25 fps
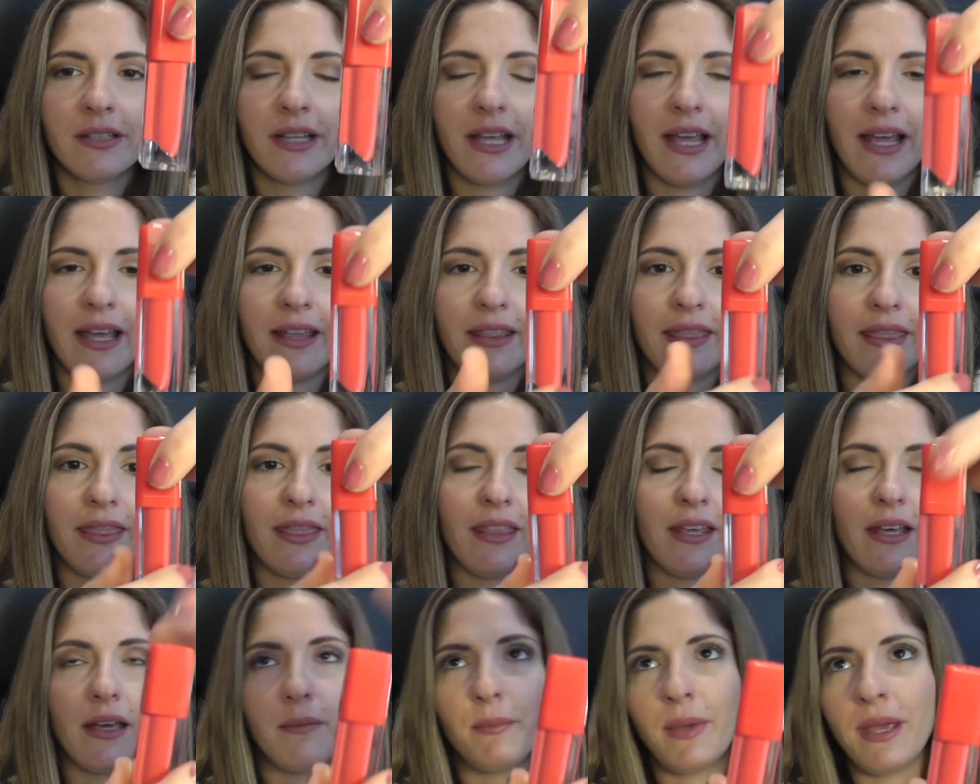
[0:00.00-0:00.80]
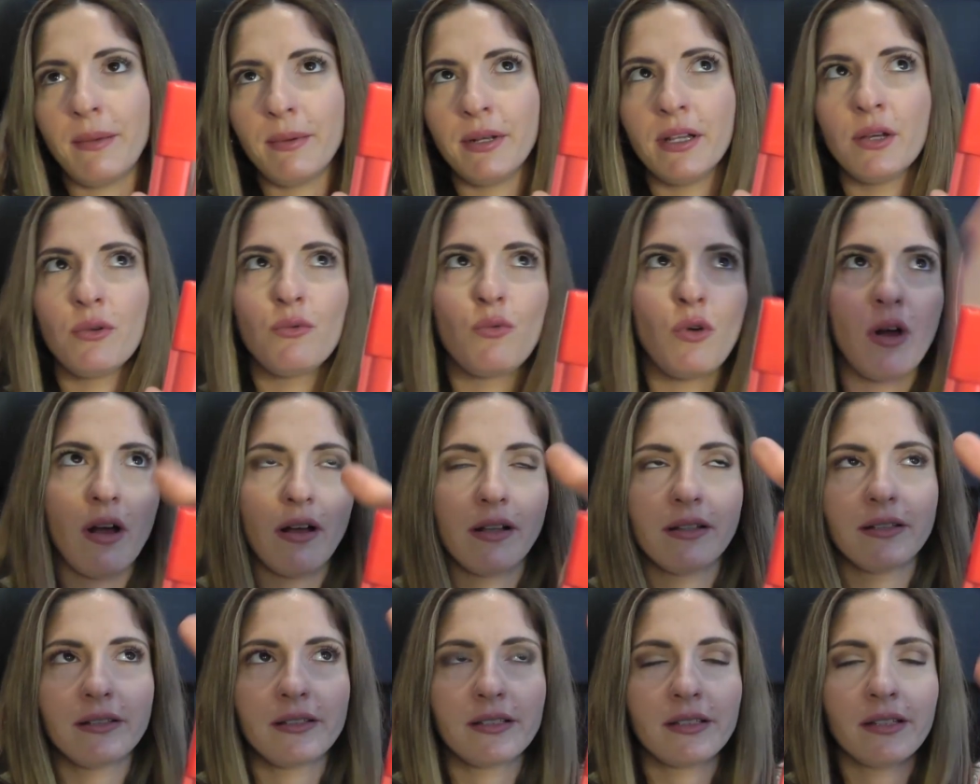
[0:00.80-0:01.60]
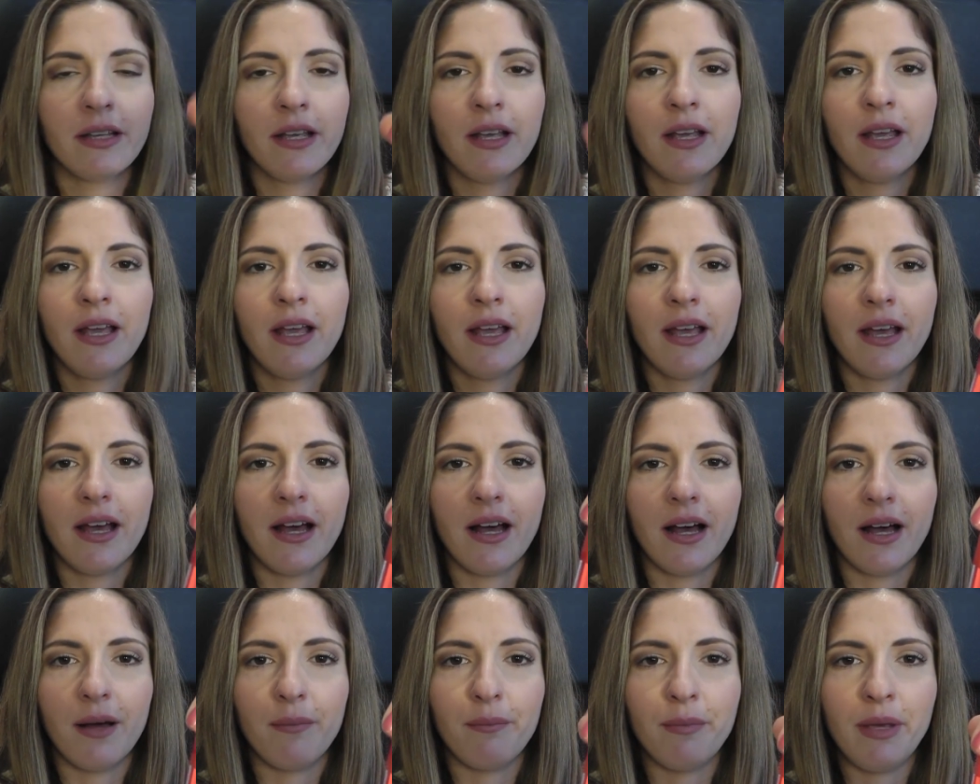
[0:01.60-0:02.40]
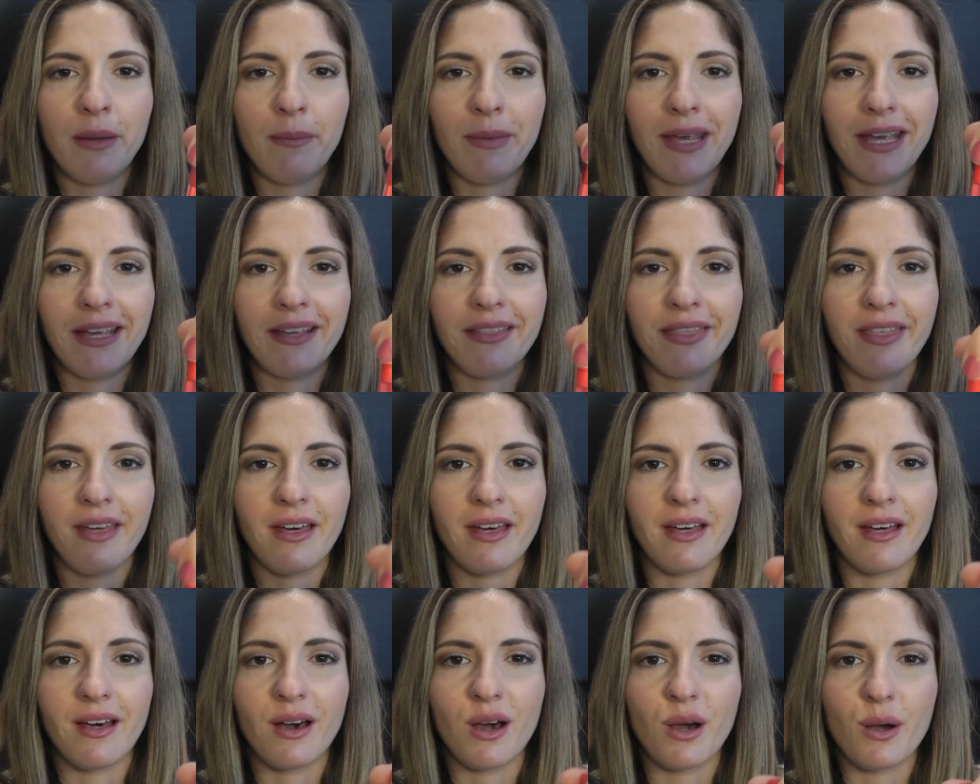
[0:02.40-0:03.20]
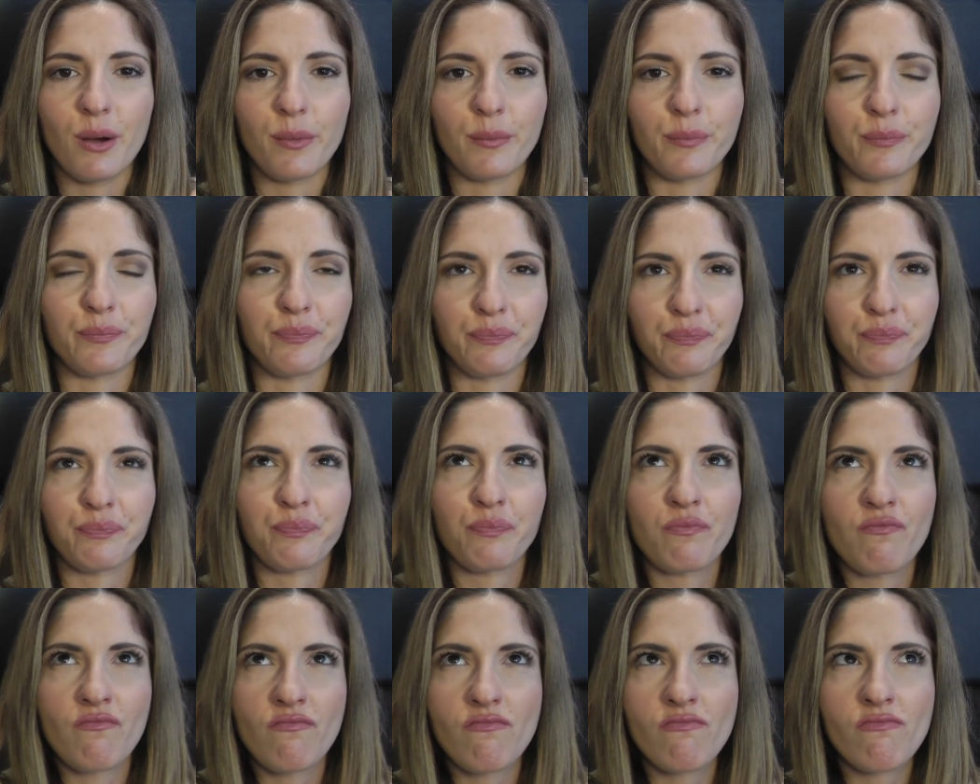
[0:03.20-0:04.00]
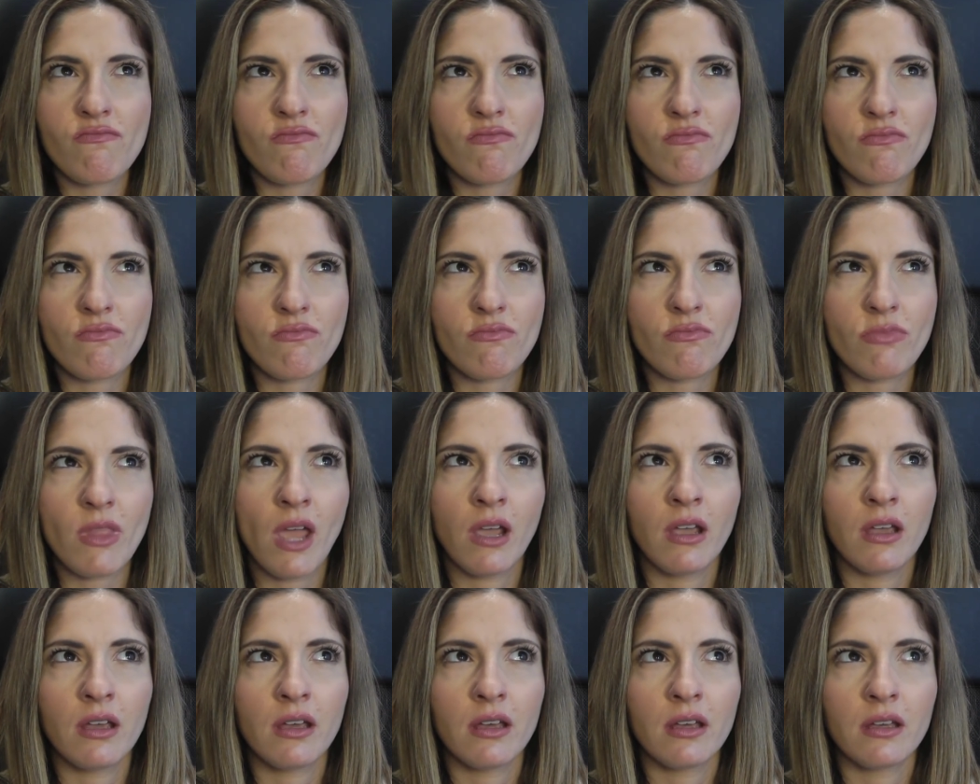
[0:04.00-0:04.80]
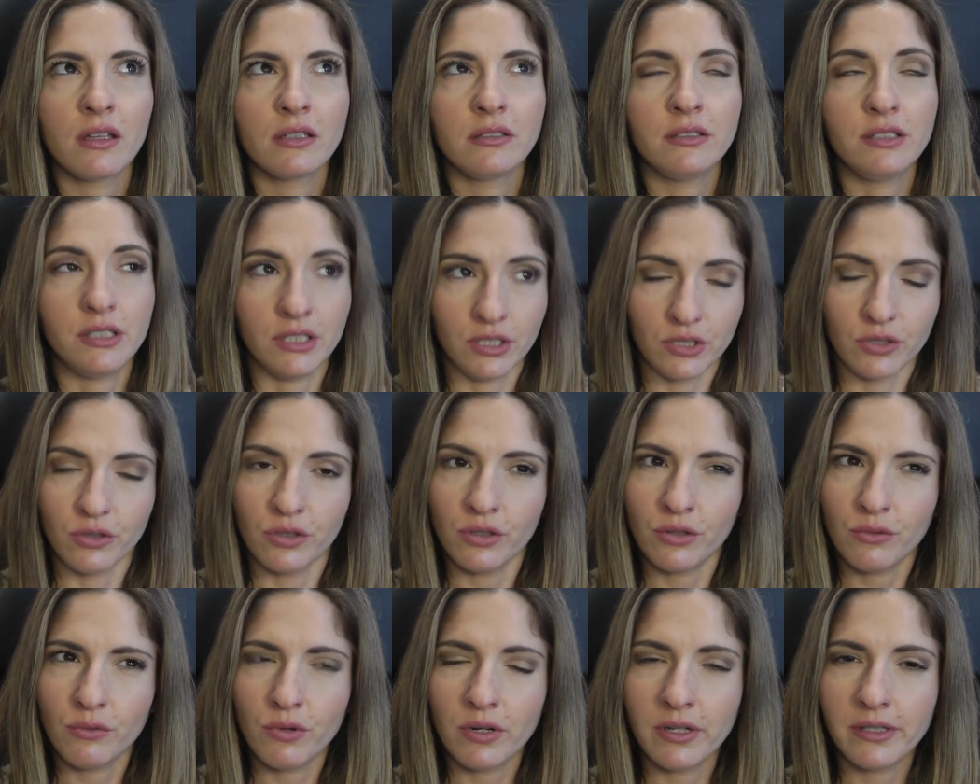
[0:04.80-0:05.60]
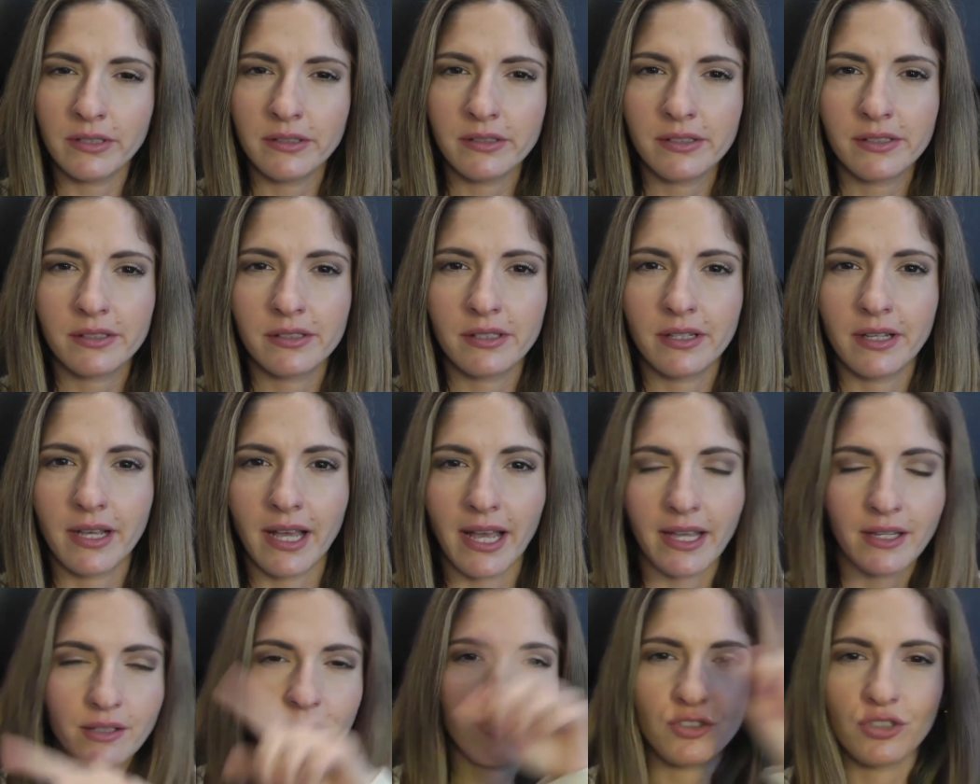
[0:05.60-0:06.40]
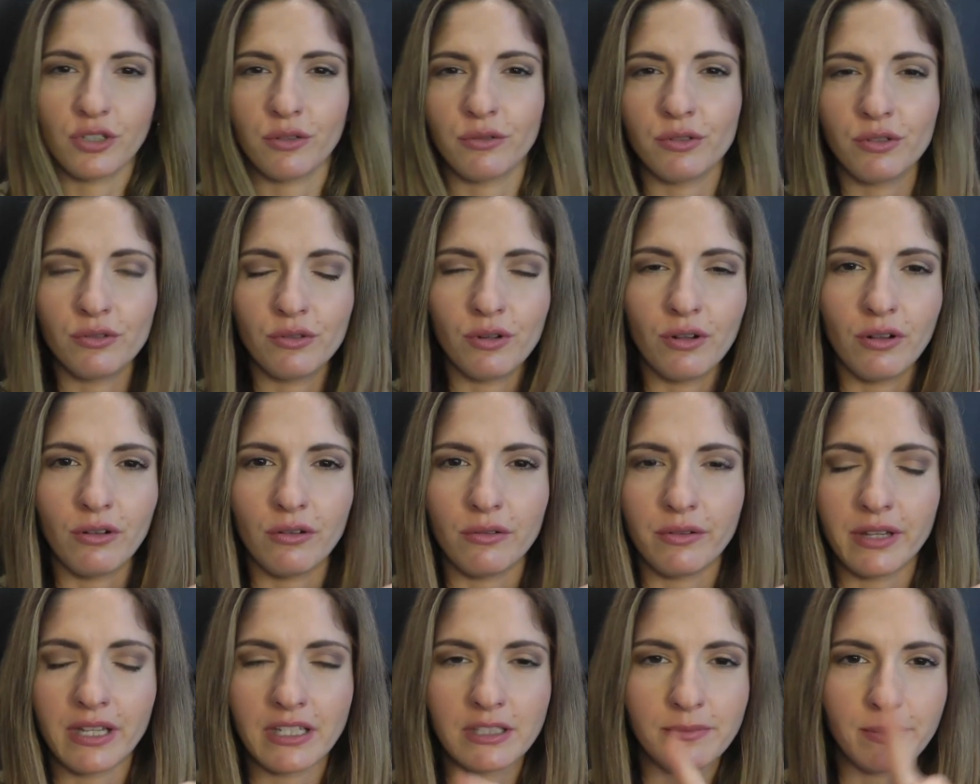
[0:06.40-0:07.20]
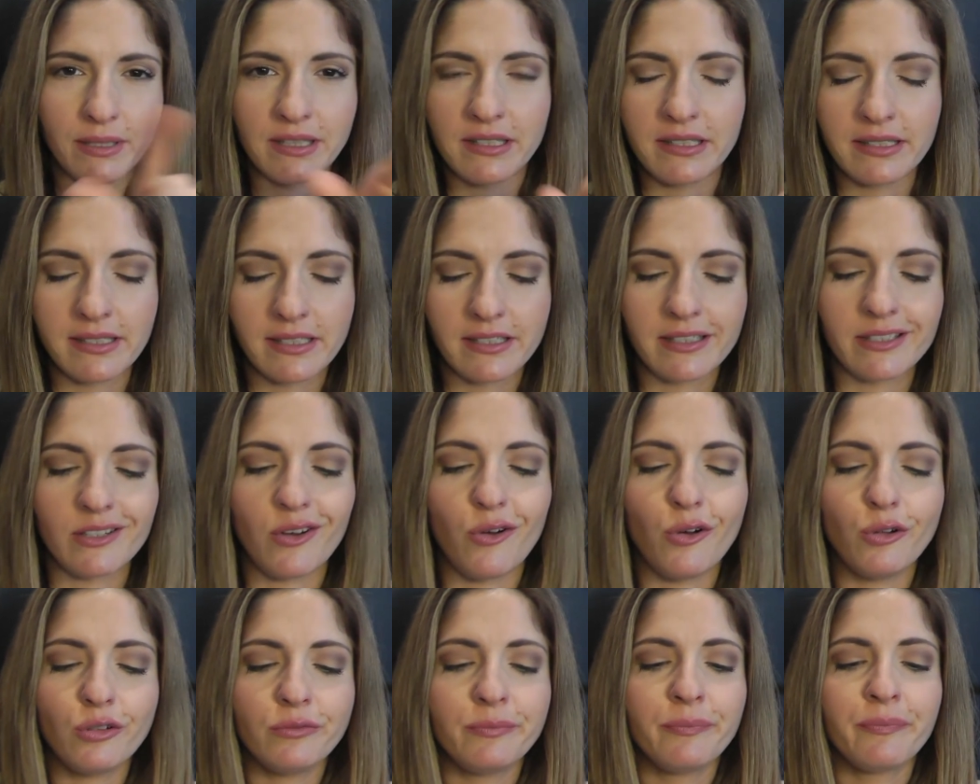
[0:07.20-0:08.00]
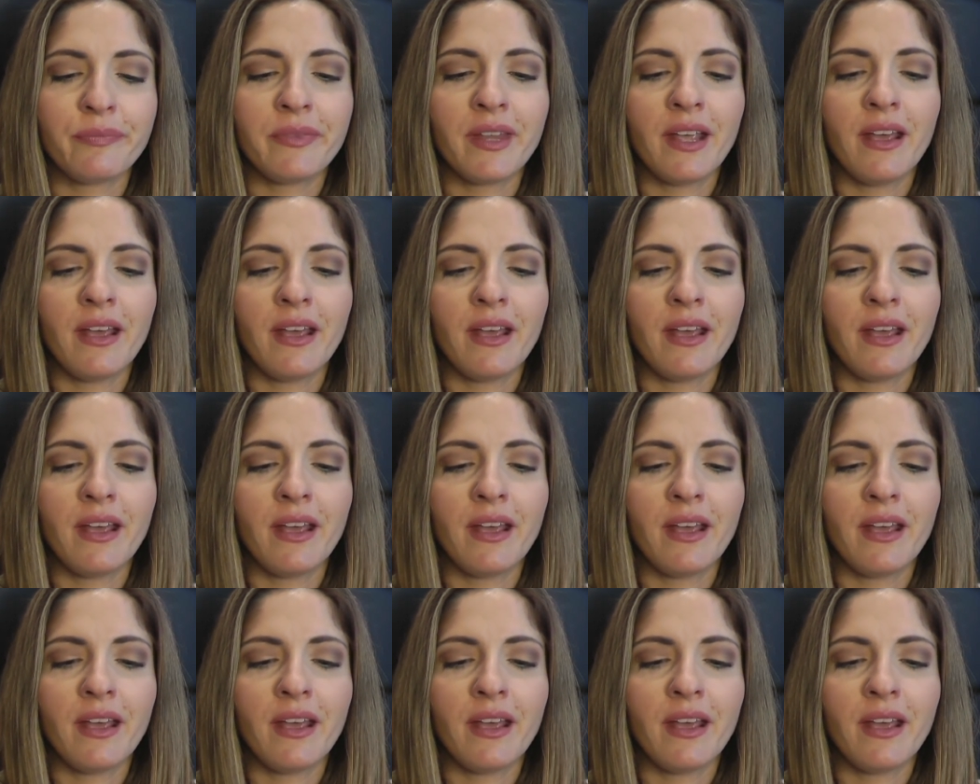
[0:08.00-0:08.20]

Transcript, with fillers: And the Maybelline ones uh, mimic the um, hmm, Dior ones. I could show you all this, but this is whole